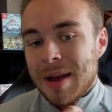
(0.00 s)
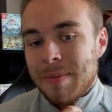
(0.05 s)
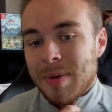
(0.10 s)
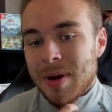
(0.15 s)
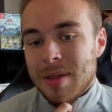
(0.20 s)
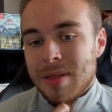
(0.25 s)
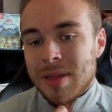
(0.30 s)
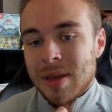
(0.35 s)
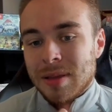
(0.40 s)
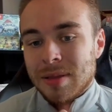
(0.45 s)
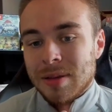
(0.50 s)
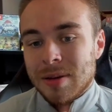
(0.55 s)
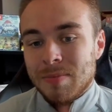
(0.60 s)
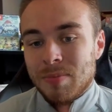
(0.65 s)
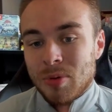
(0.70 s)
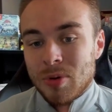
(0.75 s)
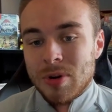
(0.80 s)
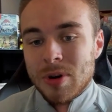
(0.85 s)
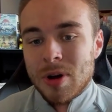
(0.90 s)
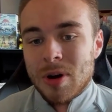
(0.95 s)
I think
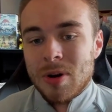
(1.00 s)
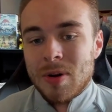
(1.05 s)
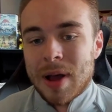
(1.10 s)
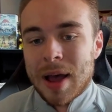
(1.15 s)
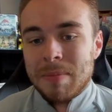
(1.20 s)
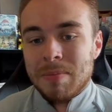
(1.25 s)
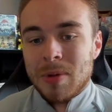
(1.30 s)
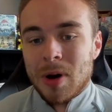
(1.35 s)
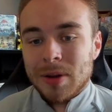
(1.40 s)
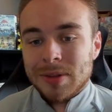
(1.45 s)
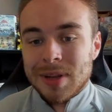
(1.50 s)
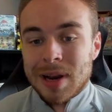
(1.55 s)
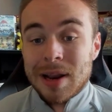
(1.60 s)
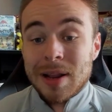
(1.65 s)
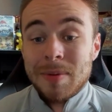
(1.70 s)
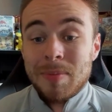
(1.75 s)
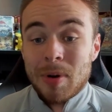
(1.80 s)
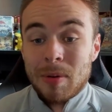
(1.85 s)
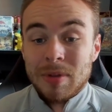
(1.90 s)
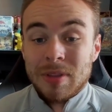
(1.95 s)
that Bruno and
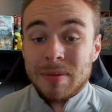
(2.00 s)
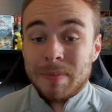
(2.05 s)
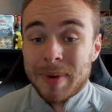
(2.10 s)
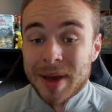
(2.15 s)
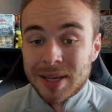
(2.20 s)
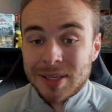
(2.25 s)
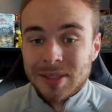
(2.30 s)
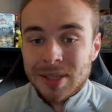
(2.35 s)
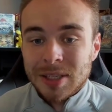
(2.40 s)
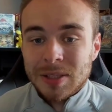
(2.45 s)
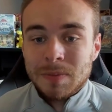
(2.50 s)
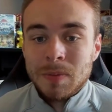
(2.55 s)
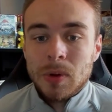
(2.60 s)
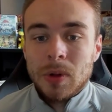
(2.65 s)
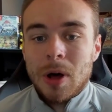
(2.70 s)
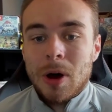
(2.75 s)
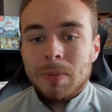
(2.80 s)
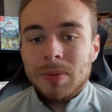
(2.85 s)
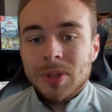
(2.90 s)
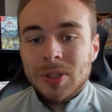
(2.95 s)
Martinelli are probably the best 6
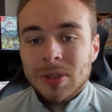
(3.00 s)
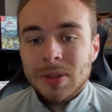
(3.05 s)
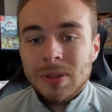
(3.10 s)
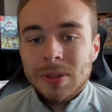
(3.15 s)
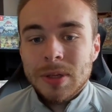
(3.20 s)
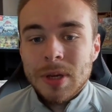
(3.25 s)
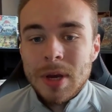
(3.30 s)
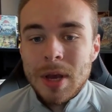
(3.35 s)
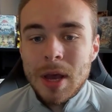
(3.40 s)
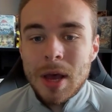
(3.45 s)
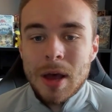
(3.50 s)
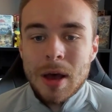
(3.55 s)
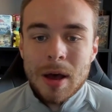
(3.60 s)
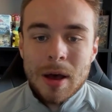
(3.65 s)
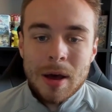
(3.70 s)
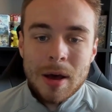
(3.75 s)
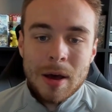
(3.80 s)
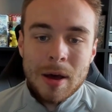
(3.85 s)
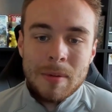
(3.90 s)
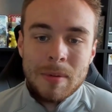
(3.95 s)
mil options.
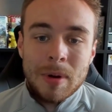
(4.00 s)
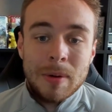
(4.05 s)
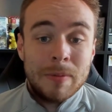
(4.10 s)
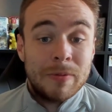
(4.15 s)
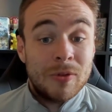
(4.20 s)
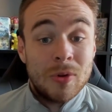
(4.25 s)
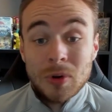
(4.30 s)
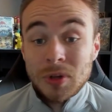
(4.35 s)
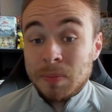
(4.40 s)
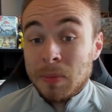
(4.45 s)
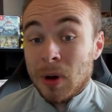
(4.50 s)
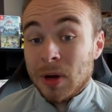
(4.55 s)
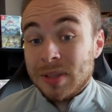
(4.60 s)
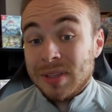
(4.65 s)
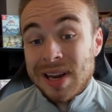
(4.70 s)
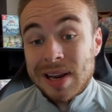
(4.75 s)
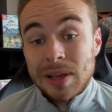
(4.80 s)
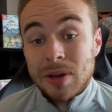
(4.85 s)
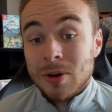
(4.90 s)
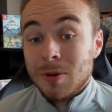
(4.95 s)
Of course,
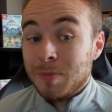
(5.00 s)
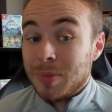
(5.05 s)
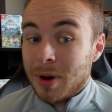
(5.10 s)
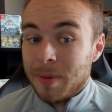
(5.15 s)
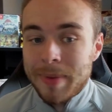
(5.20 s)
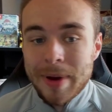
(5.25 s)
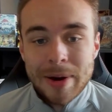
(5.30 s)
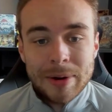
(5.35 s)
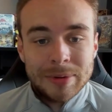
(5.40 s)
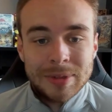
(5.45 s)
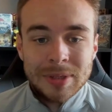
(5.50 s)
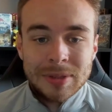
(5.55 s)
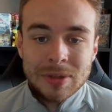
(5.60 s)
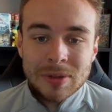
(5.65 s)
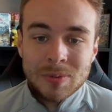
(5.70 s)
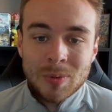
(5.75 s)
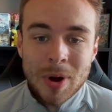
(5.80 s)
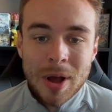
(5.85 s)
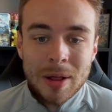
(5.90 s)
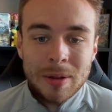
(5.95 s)
Martinelli could be on penalties
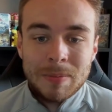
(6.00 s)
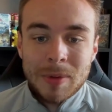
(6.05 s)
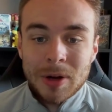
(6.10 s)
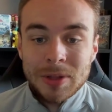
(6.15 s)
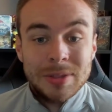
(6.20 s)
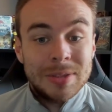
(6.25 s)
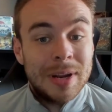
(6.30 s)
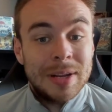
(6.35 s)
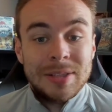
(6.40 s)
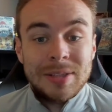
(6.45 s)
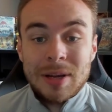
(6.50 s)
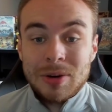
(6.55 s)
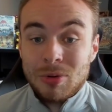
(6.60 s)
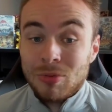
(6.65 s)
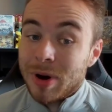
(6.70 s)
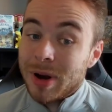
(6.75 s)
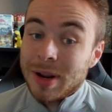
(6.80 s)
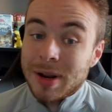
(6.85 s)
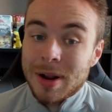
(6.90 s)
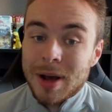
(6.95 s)
as well. Martinelli's had a
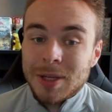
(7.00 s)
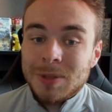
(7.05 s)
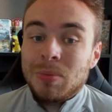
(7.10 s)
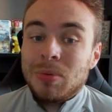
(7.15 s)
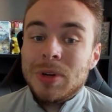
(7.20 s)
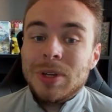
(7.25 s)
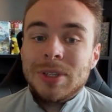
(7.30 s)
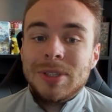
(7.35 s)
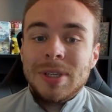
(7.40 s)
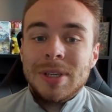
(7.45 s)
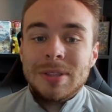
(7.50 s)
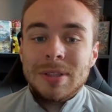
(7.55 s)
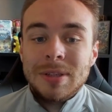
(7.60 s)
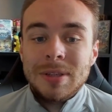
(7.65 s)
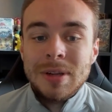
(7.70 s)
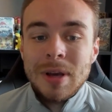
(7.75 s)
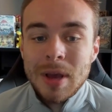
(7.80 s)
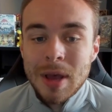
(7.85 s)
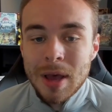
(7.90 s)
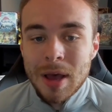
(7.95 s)
really nice
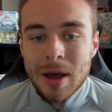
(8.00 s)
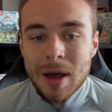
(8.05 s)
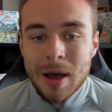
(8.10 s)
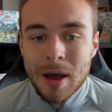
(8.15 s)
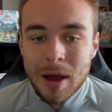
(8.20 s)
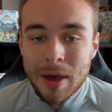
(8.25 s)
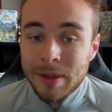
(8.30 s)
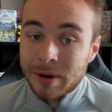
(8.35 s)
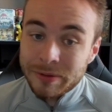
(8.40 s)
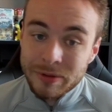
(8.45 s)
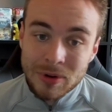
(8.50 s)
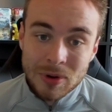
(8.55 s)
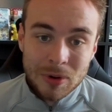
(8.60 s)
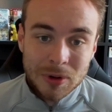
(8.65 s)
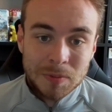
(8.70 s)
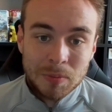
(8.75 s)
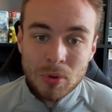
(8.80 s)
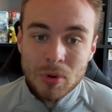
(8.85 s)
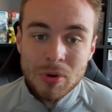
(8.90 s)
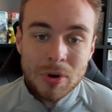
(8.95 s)
preseason. And then, of
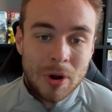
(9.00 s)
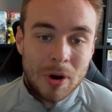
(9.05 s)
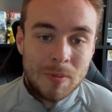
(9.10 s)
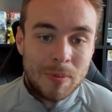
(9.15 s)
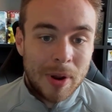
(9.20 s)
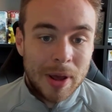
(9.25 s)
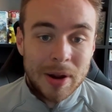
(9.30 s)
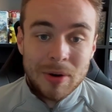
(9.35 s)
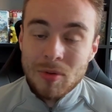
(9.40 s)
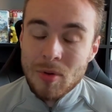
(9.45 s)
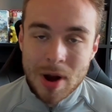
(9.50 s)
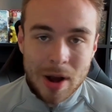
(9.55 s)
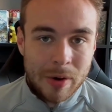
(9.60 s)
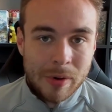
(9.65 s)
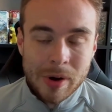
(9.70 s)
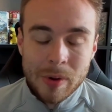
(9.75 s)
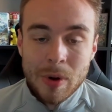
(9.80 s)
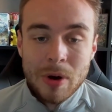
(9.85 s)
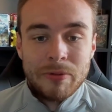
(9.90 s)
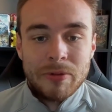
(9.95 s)
course, Bruno played really,
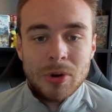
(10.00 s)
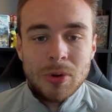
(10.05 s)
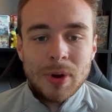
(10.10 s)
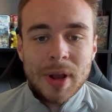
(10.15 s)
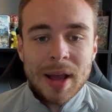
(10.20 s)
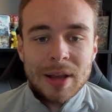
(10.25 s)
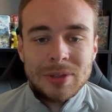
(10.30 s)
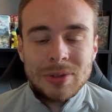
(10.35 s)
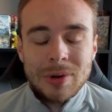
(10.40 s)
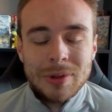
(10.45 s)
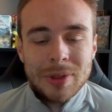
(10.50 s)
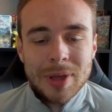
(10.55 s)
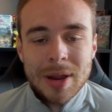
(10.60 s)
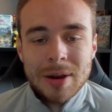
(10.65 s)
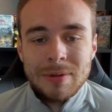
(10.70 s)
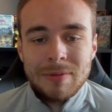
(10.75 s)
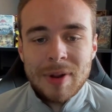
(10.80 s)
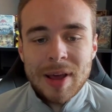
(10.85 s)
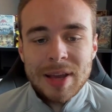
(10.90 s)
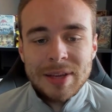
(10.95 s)
really well for Newcastle at the
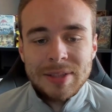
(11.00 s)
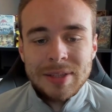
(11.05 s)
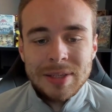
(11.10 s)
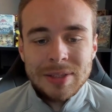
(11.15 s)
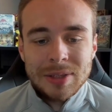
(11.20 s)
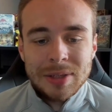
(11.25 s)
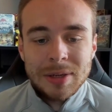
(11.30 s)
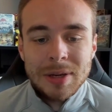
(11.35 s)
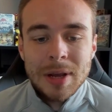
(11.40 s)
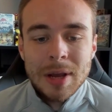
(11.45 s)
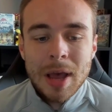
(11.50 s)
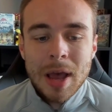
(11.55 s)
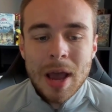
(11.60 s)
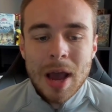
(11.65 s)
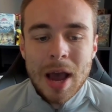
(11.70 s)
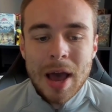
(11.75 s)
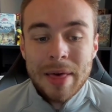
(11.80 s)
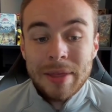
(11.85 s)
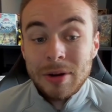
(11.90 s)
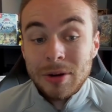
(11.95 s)
end of last season.
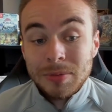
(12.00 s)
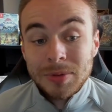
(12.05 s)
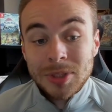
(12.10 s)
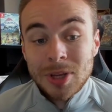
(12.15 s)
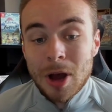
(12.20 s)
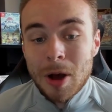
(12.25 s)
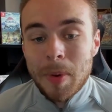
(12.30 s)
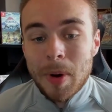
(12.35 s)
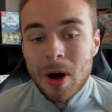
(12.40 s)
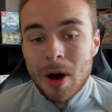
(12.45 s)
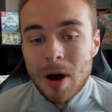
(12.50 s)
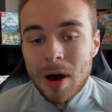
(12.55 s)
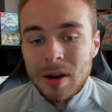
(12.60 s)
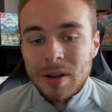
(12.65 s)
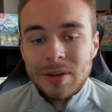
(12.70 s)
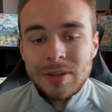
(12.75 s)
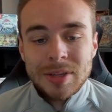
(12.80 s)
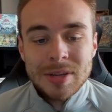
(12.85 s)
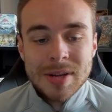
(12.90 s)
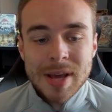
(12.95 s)
And then up top,
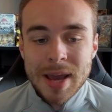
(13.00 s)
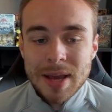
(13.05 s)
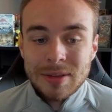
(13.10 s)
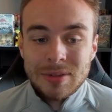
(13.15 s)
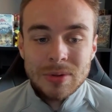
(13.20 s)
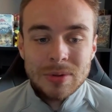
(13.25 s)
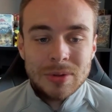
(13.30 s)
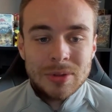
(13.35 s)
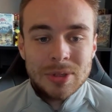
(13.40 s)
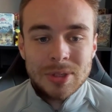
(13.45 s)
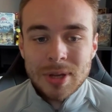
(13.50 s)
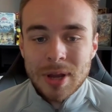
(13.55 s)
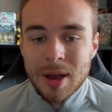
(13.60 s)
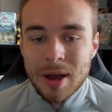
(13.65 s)
Haaland and Jesus.